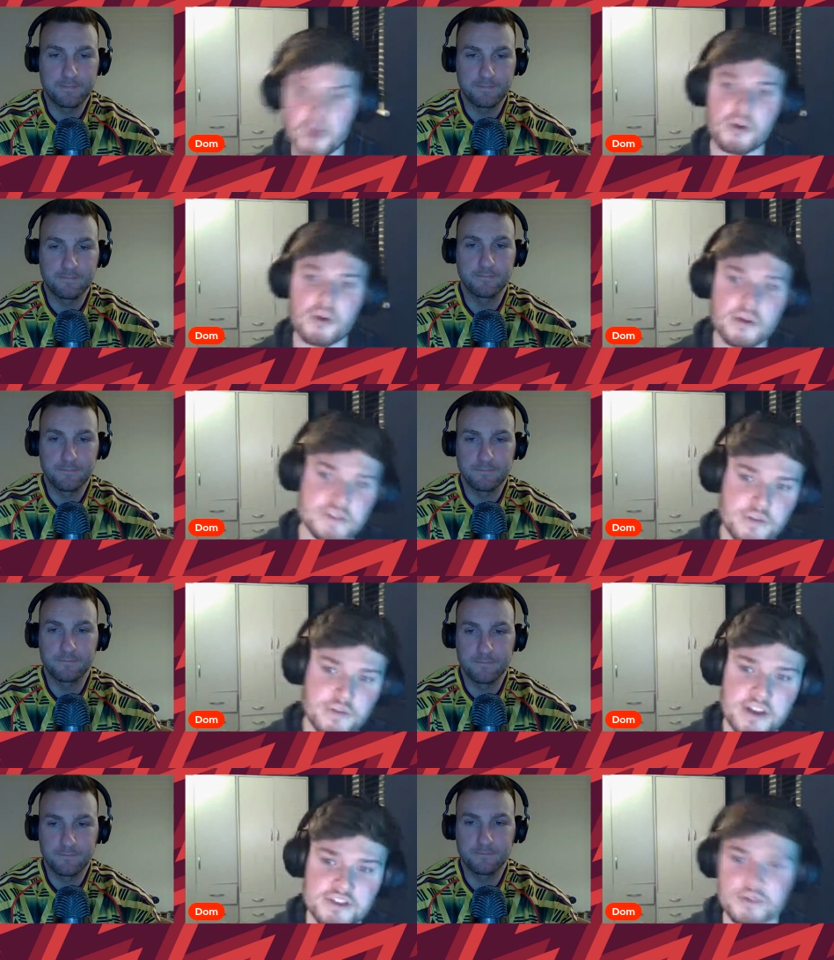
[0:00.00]
Speaker 1: bugger off
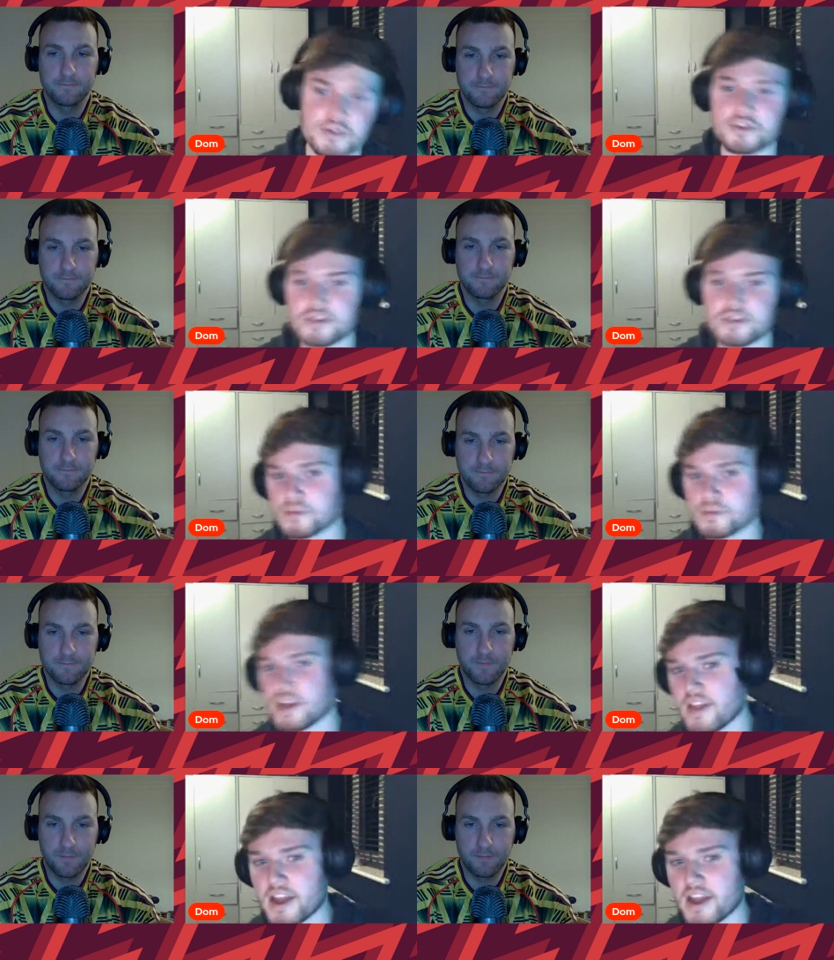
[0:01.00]
to France or do
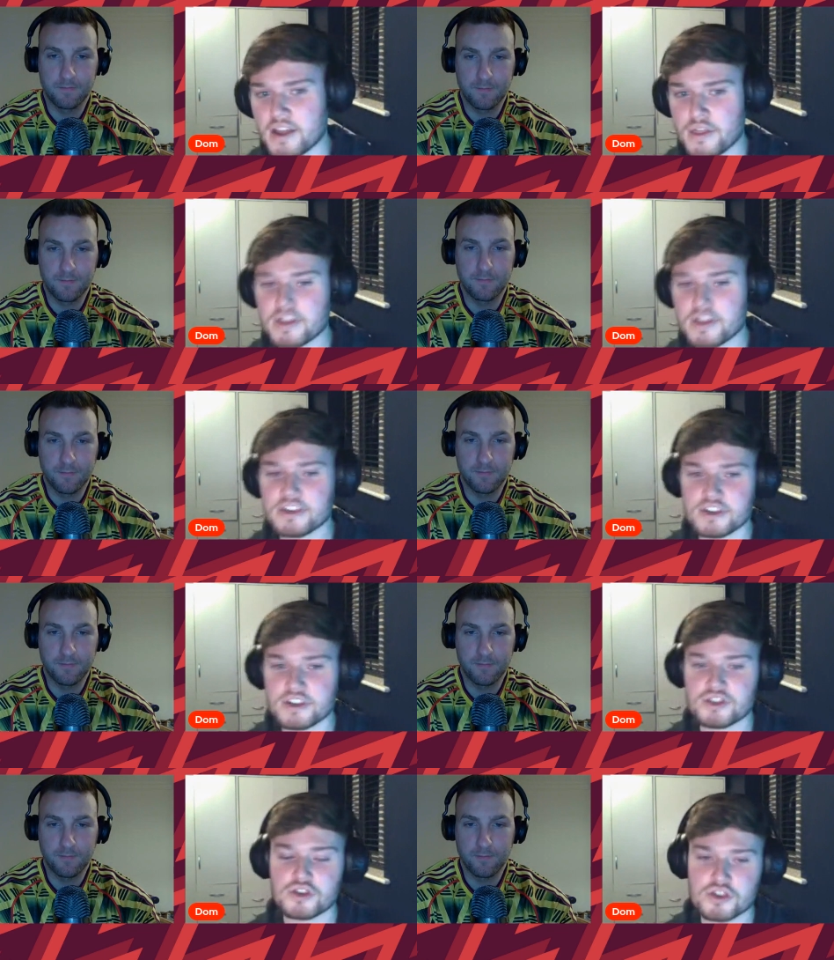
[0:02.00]
something like that. It, it,
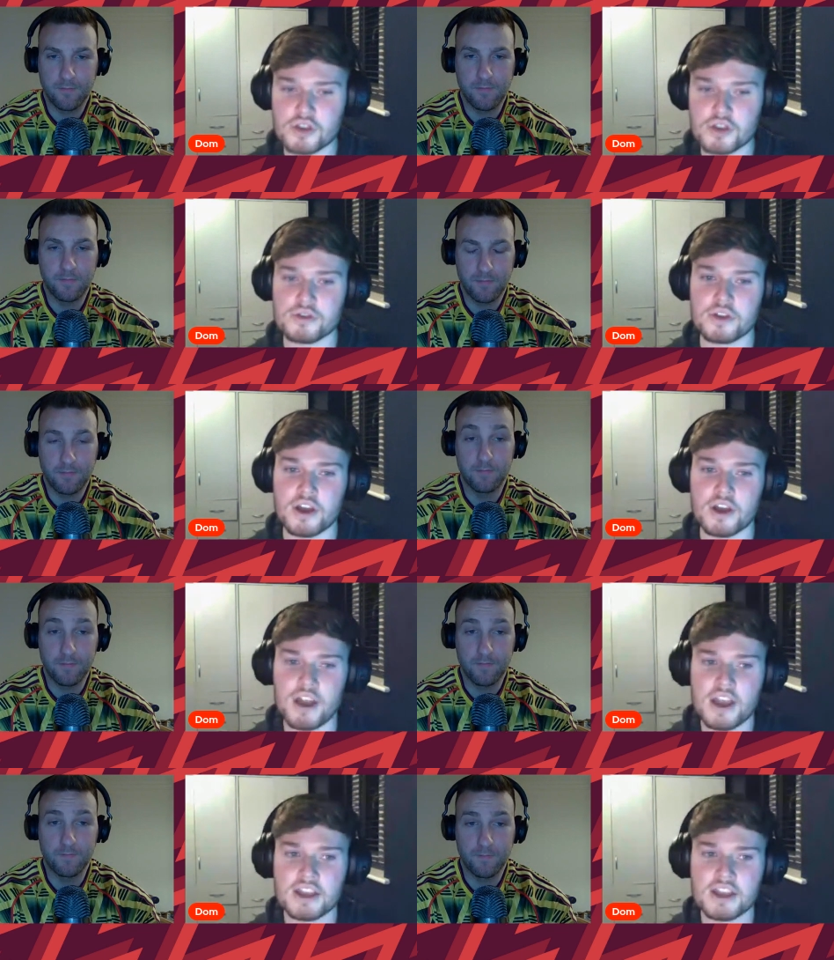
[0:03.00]
it just shows you that
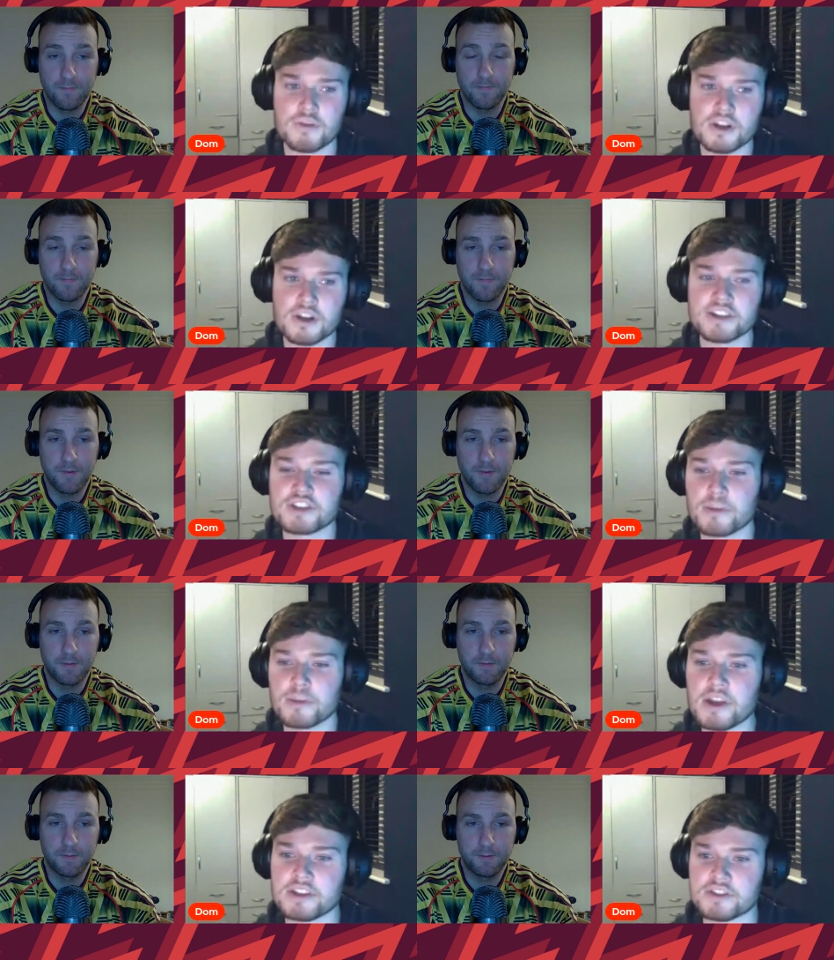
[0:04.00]
mm. he really is
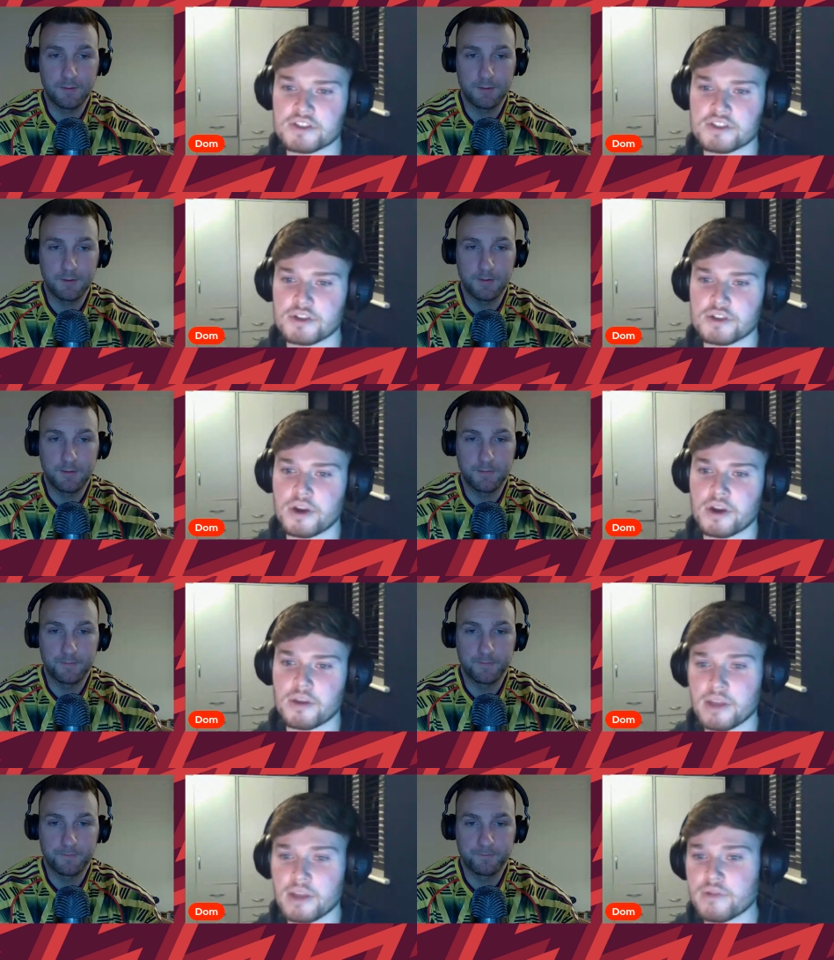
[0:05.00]
committed to
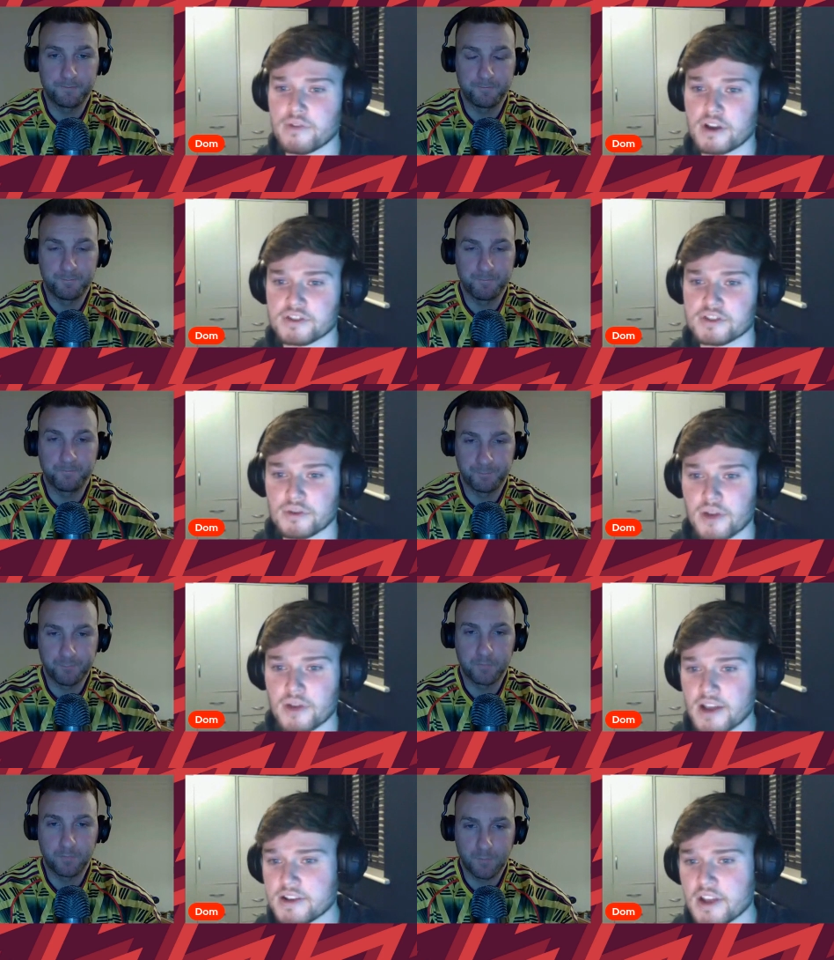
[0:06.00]
uh, playing for Arsenal.
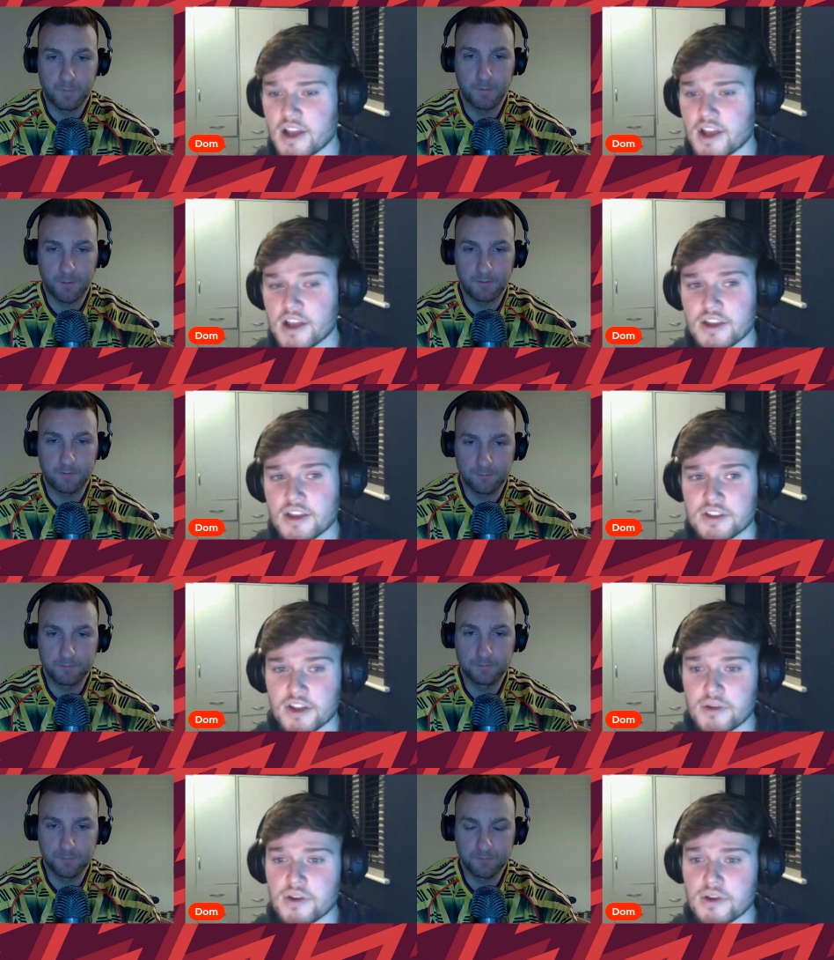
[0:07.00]
And, you
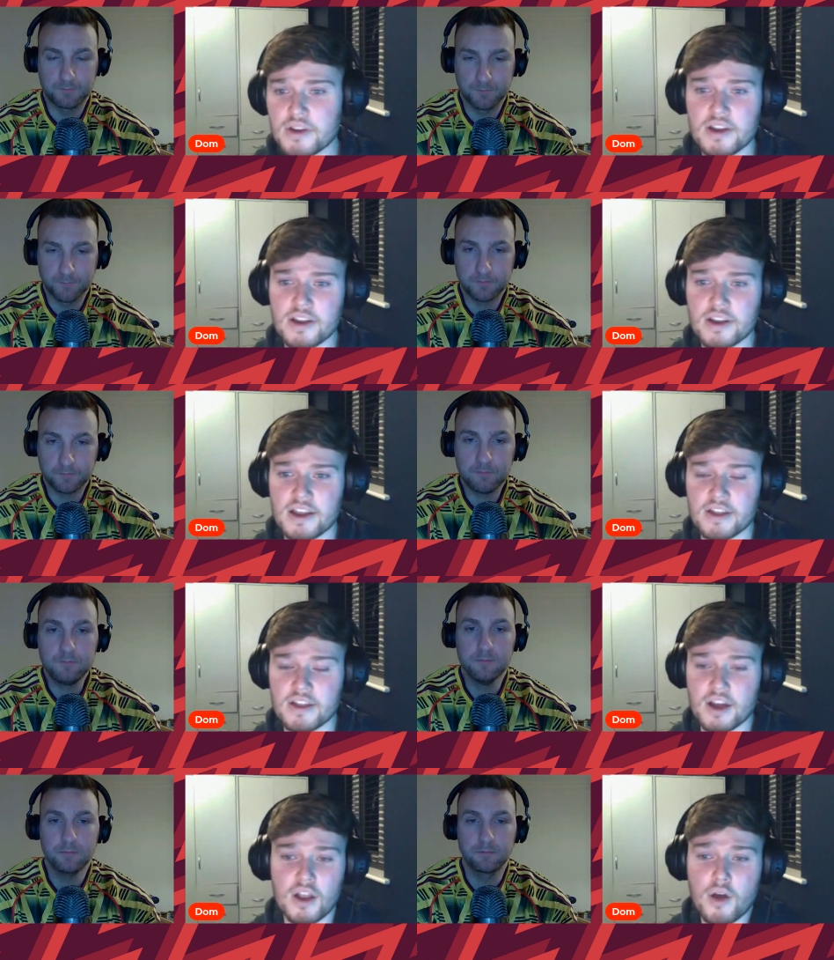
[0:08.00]
know,
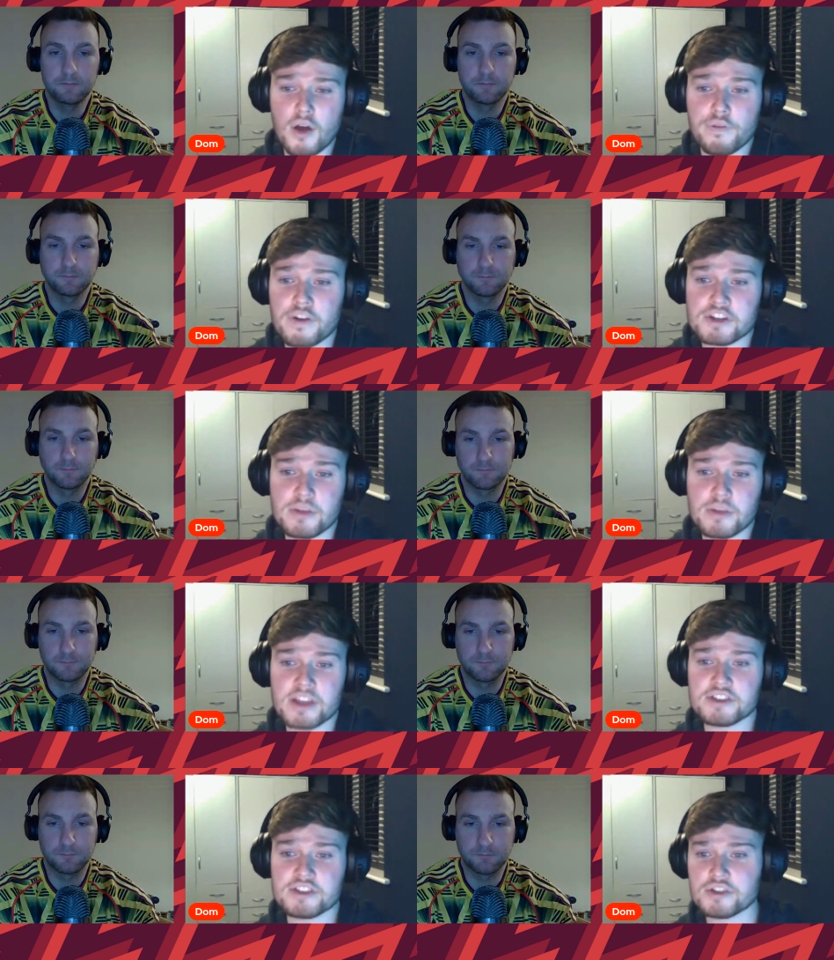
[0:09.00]
a lot of French
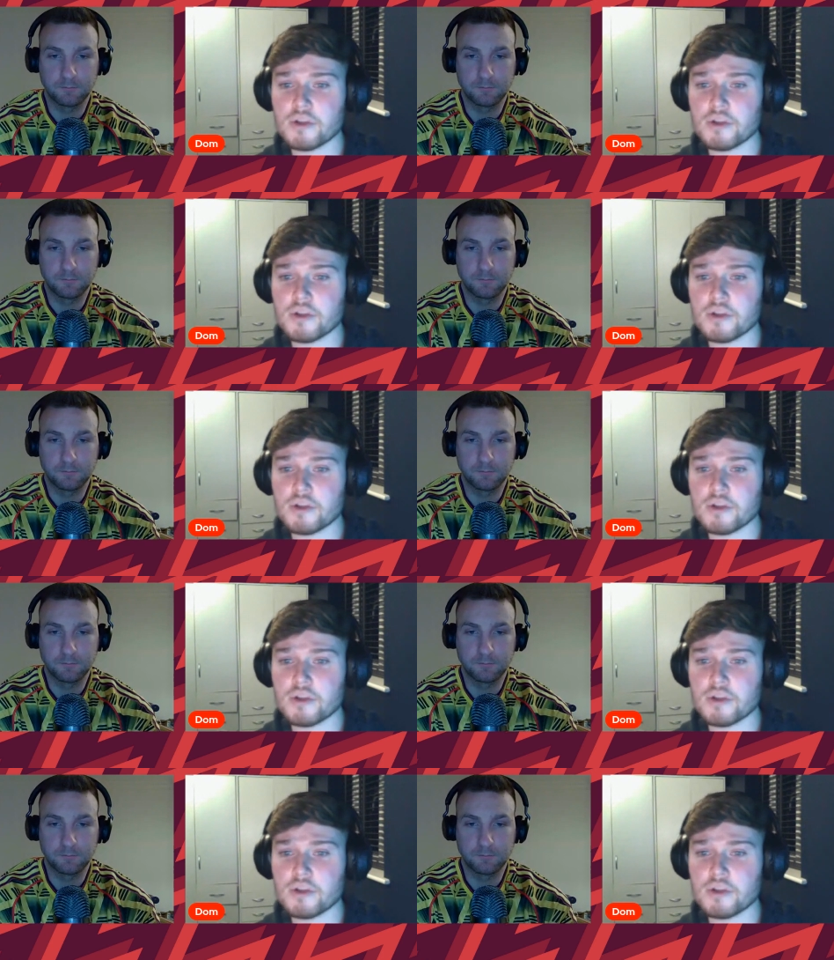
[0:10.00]
players do